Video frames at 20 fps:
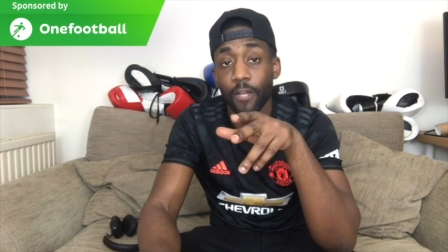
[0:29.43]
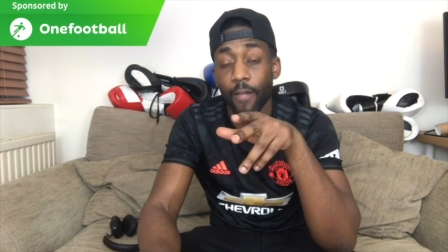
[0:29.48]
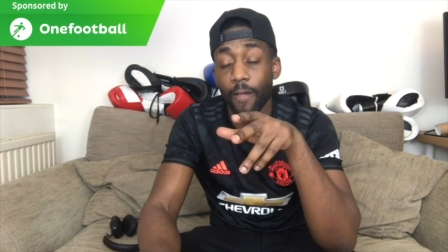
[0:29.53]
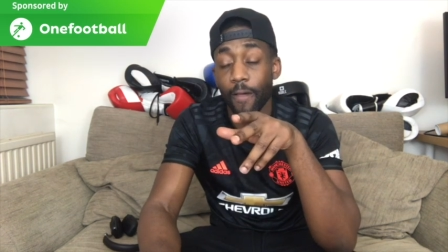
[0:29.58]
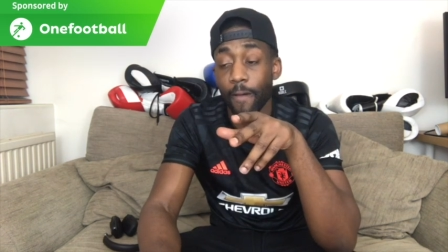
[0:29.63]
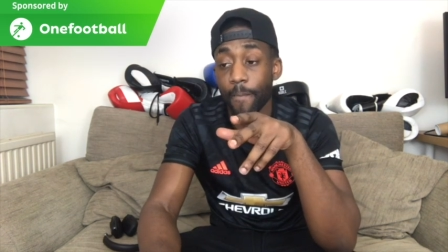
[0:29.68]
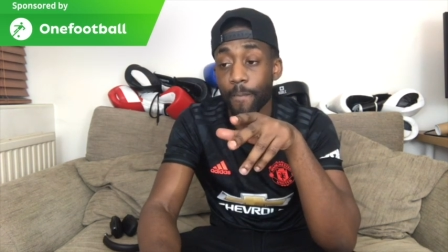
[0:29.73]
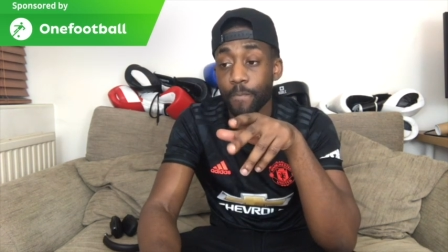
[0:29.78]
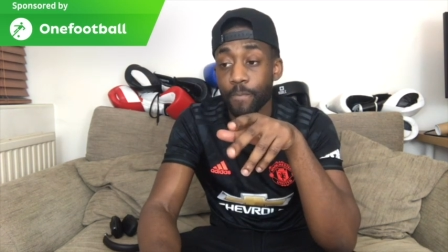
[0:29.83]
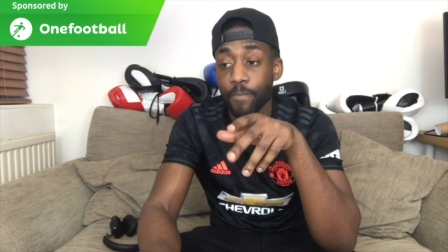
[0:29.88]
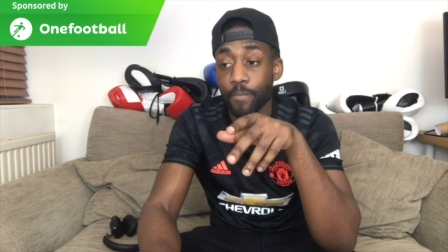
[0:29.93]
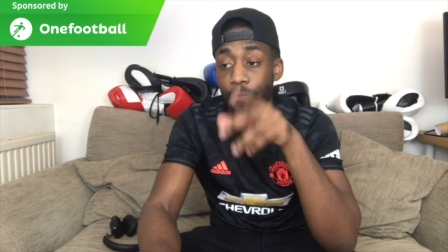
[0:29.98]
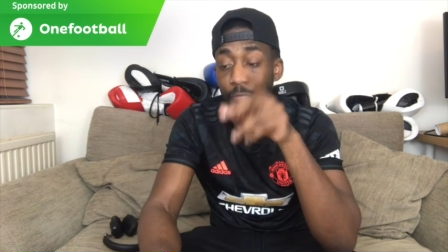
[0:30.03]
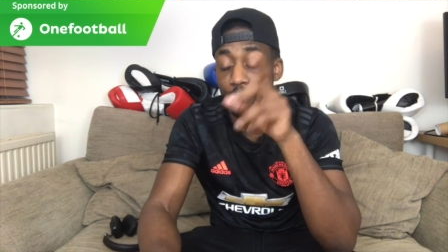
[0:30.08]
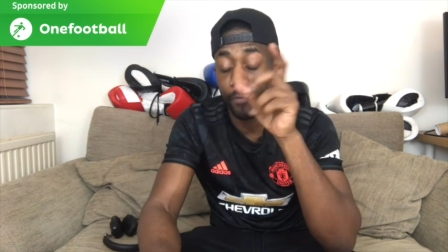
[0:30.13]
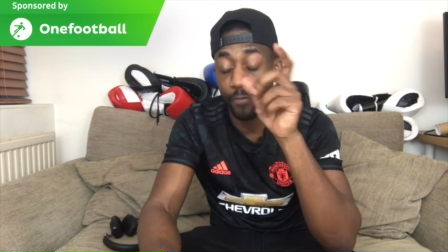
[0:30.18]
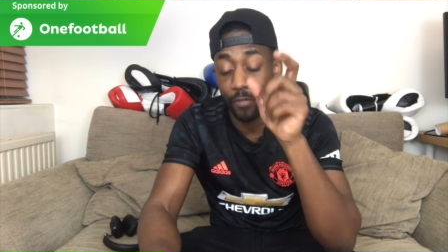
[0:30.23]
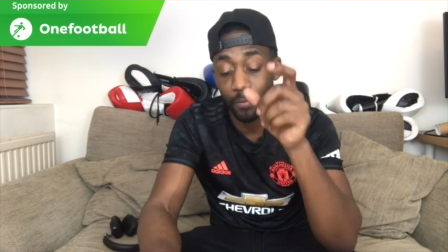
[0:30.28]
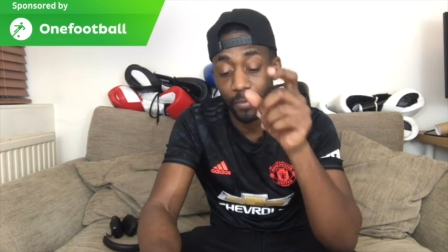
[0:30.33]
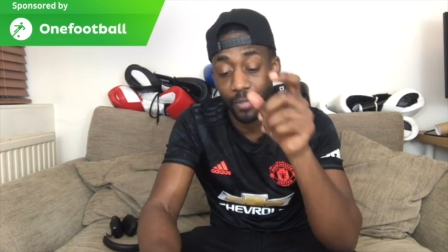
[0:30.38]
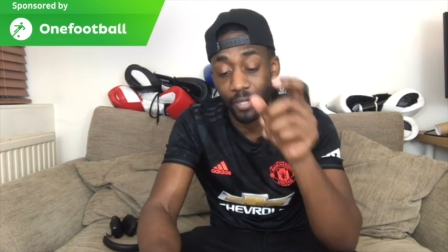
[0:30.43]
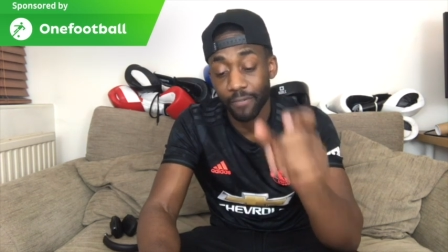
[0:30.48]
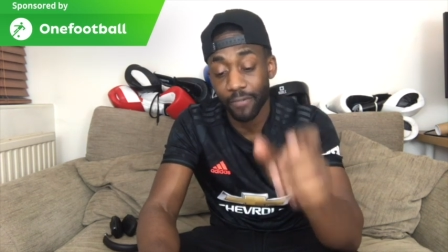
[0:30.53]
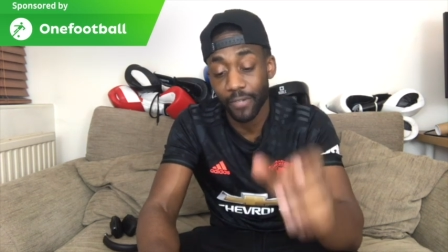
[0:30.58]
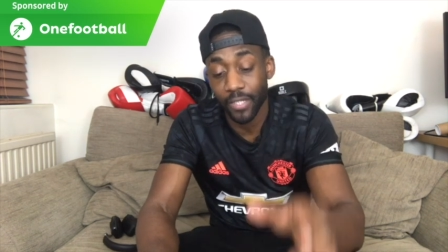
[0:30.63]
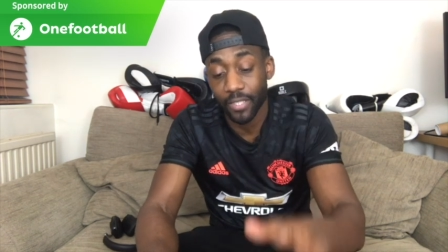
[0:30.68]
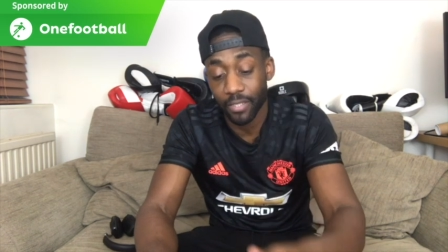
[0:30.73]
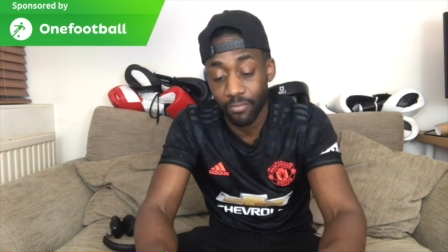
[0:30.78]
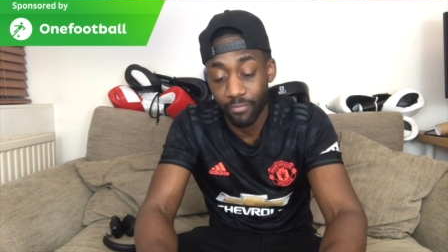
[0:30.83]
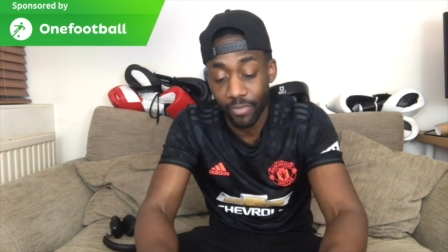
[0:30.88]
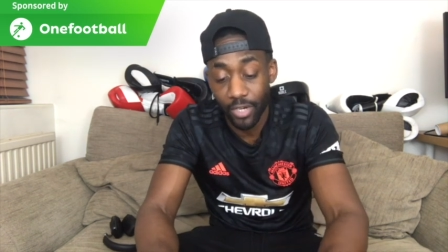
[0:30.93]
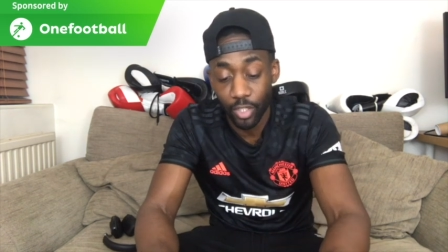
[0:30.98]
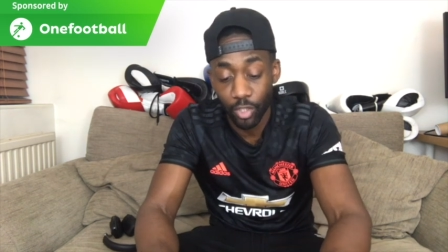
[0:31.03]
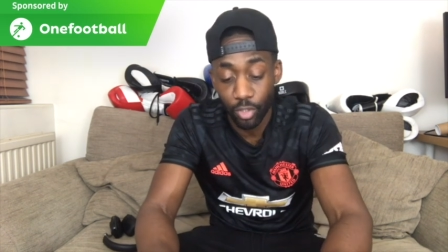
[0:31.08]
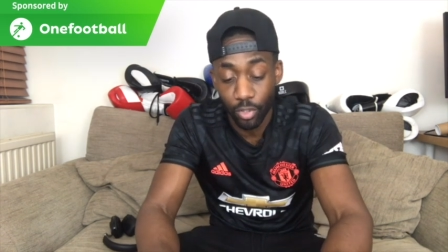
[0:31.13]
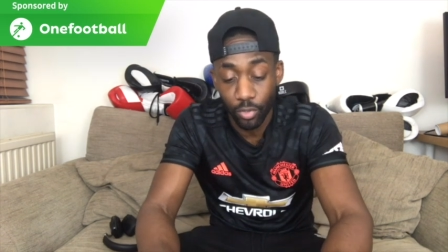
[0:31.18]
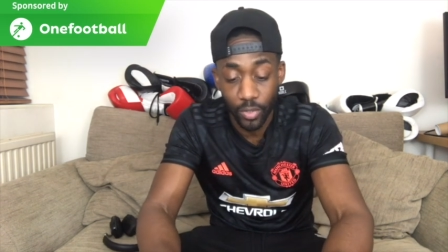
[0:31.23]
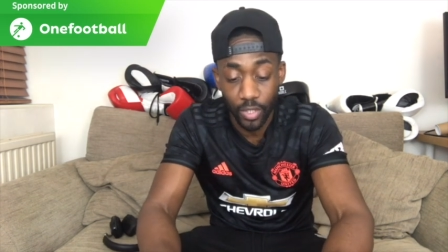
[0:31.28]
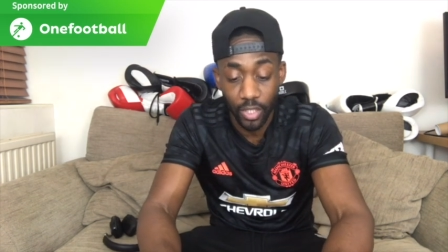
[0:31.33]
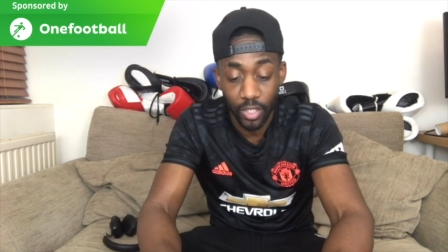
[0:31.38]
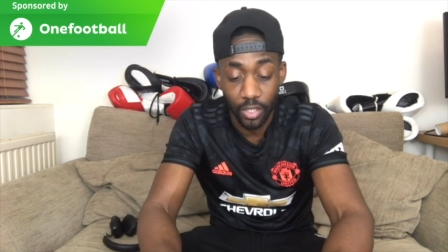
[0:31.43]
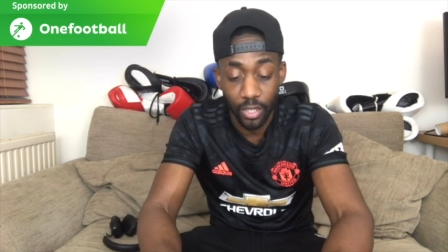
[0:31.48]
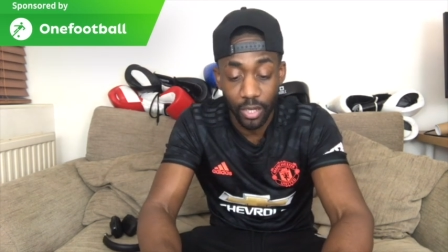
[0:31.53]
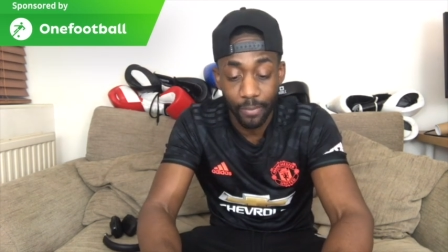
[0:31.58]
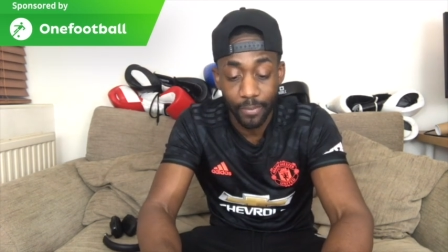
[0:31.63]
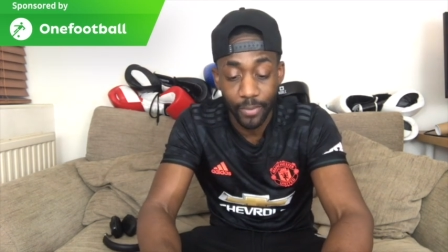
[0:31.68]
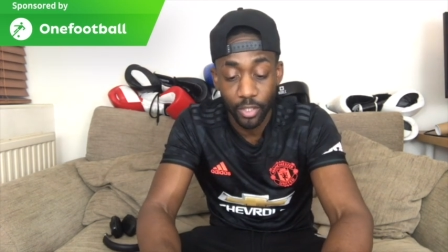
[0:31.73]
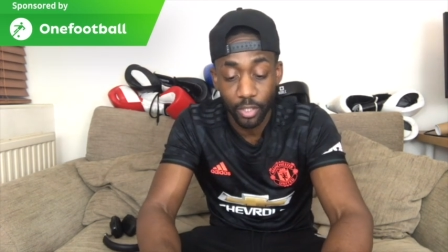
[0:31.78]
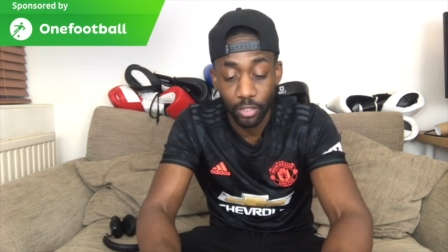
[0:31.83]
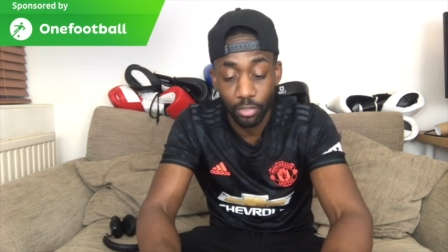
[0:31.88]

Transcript: um filming the flex and Rants show which is coming to